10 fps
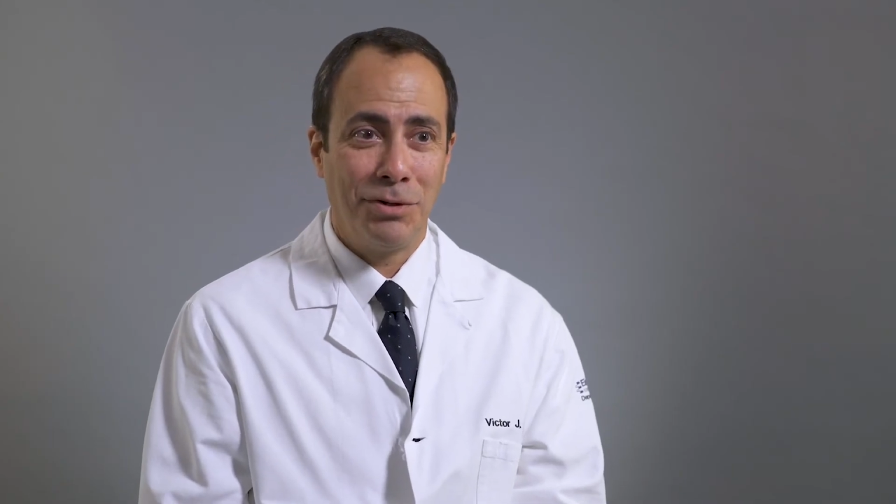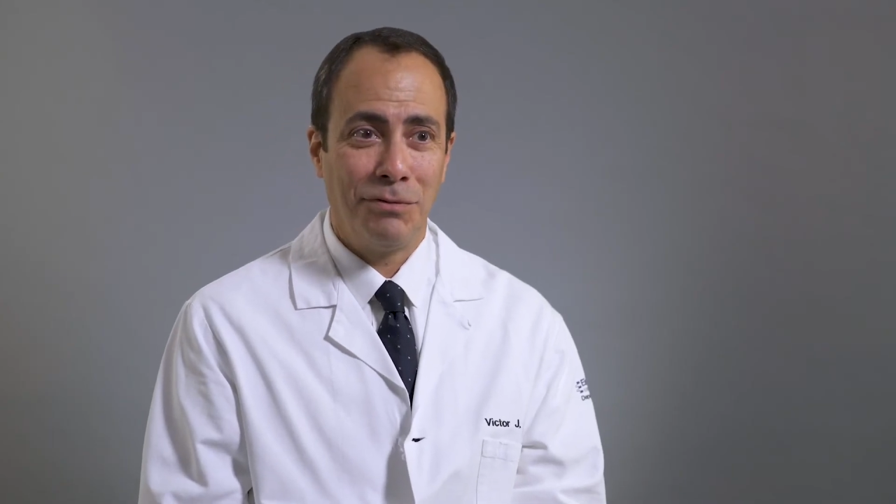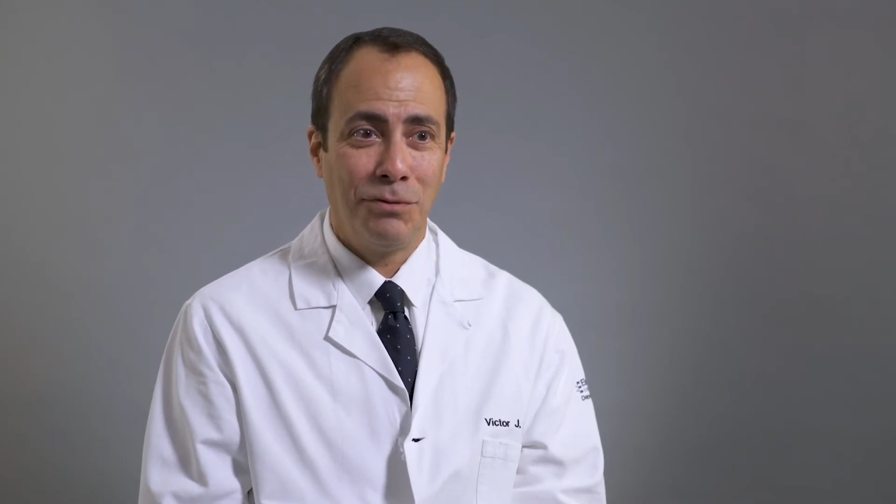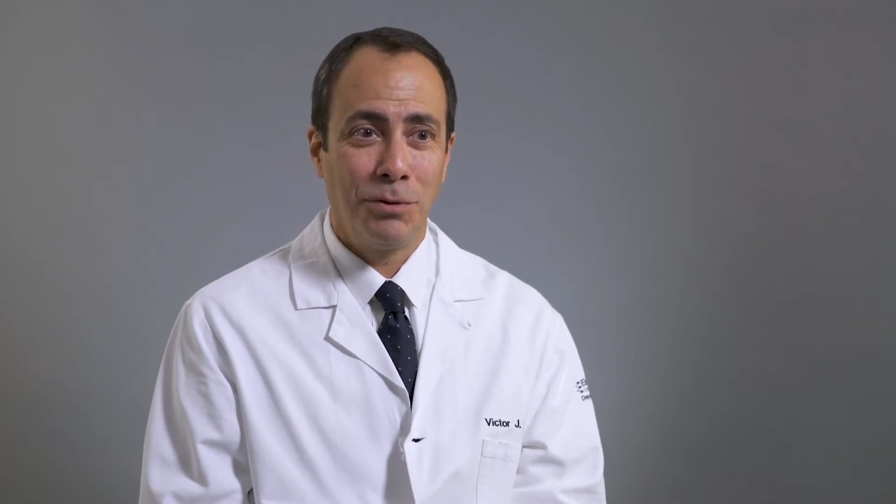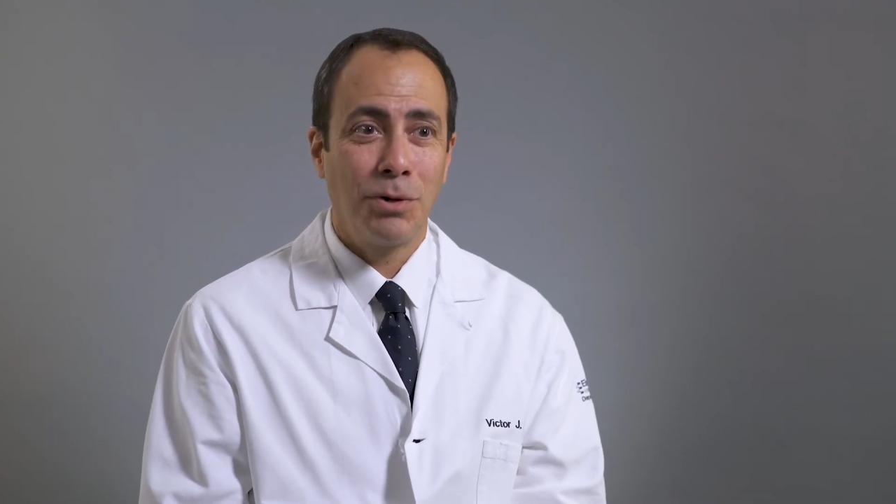the
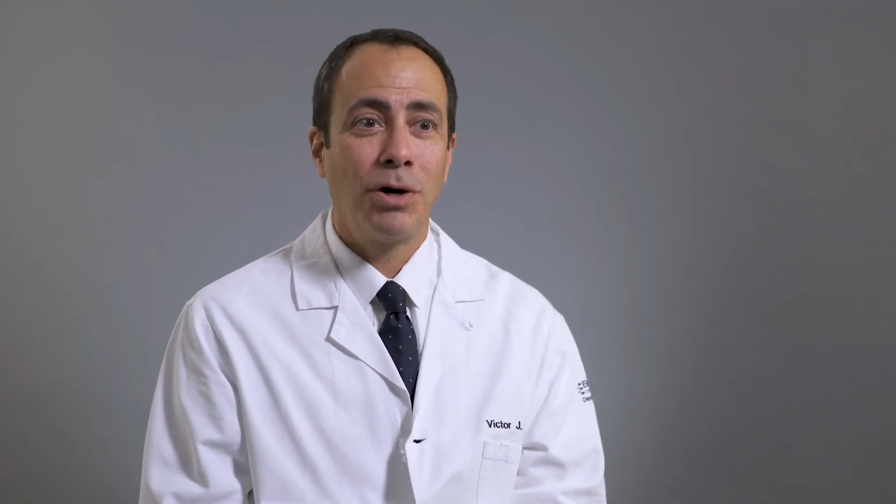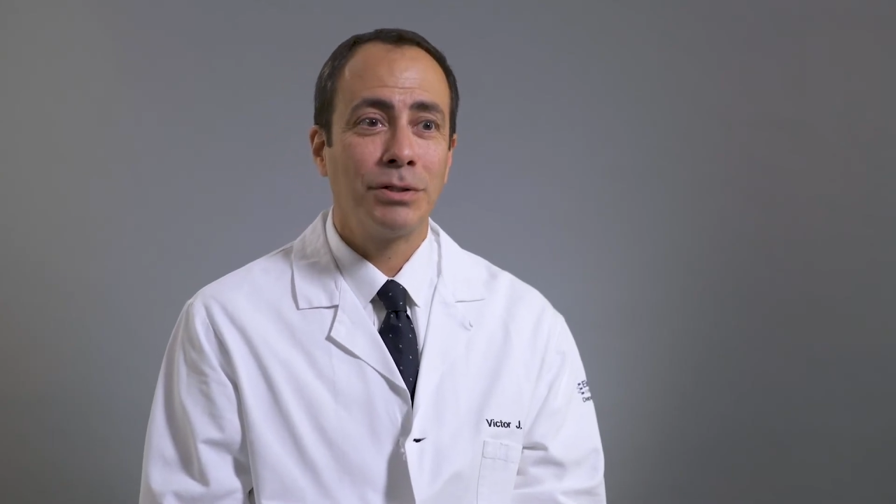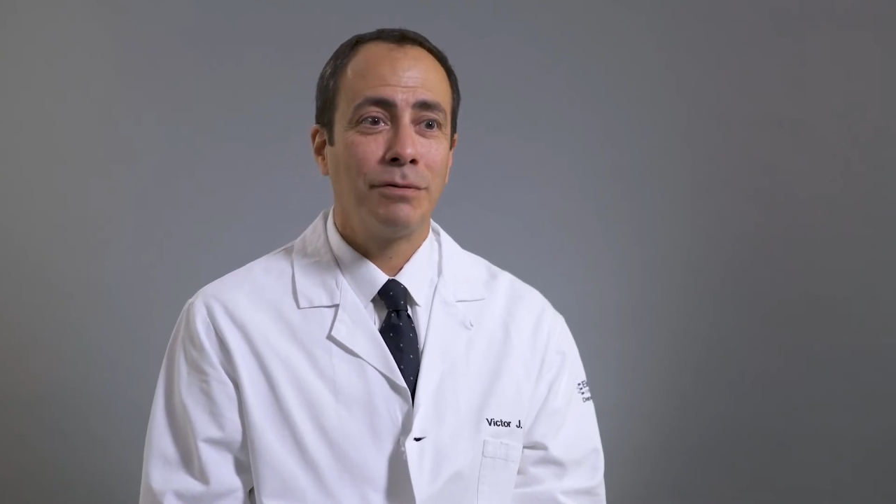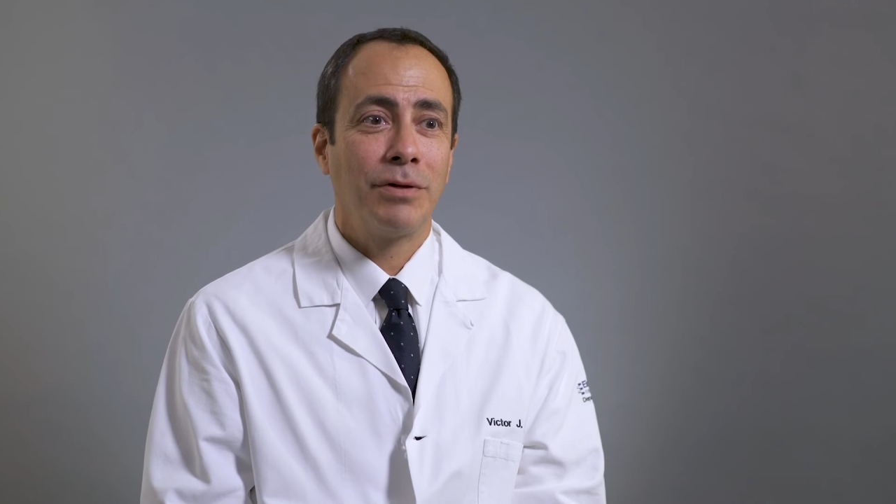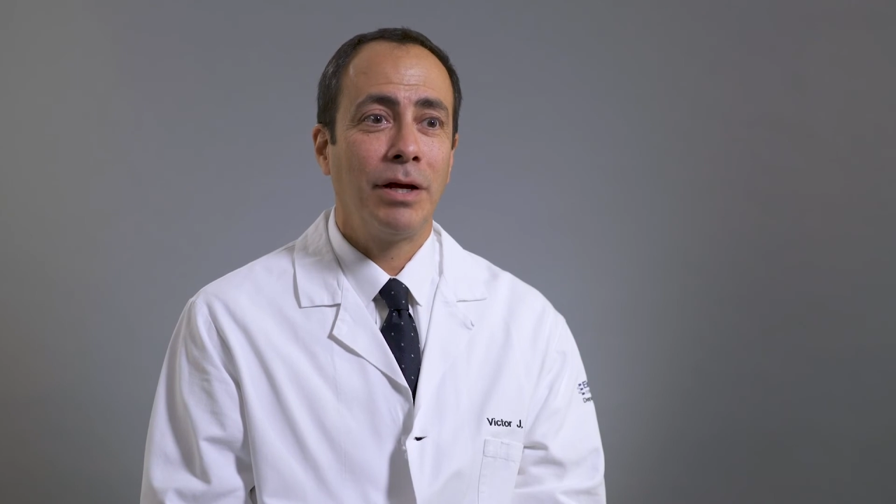full
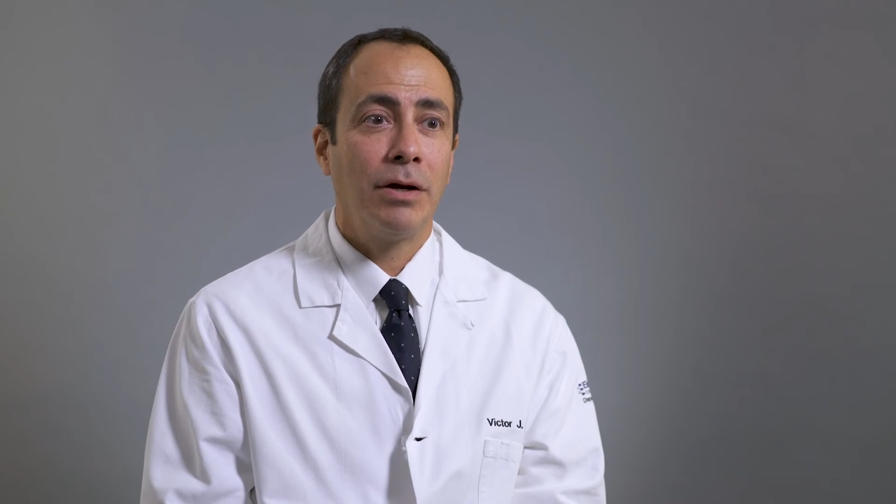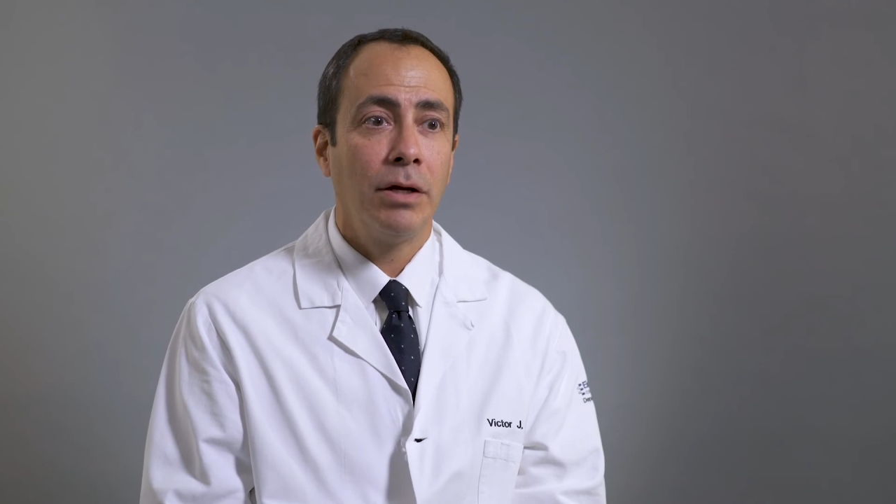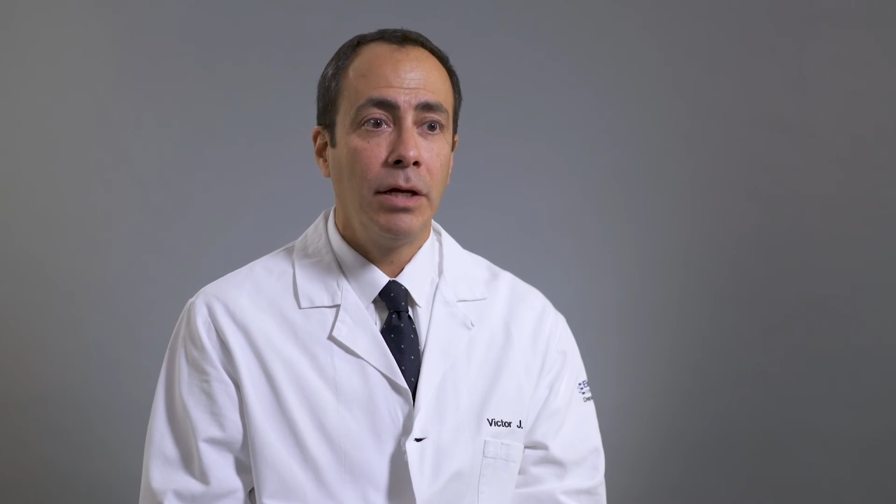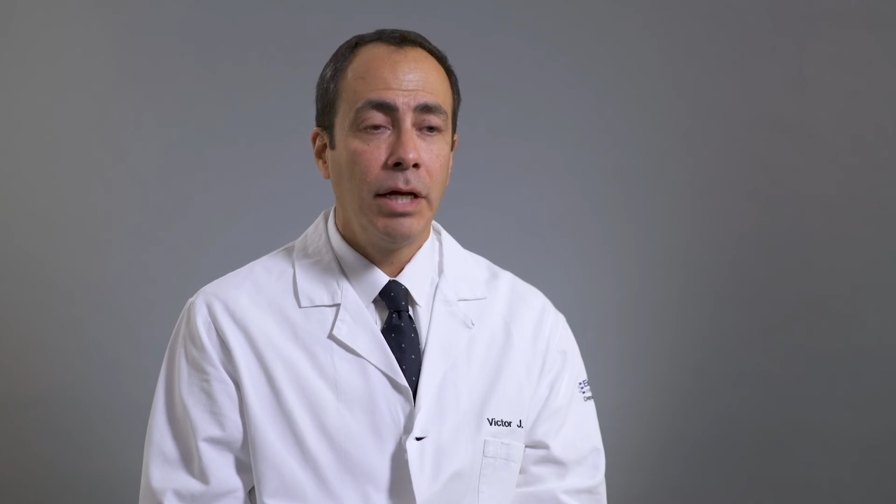cost of care.